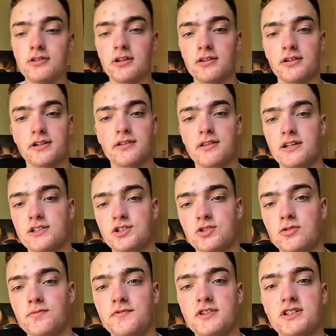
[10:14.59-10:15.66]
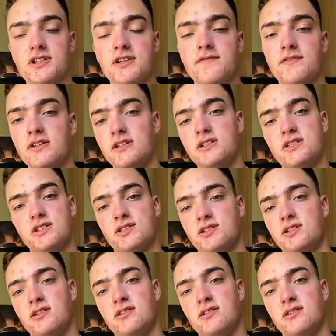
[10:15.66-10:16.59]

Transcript: Okay, that's obvious. If it's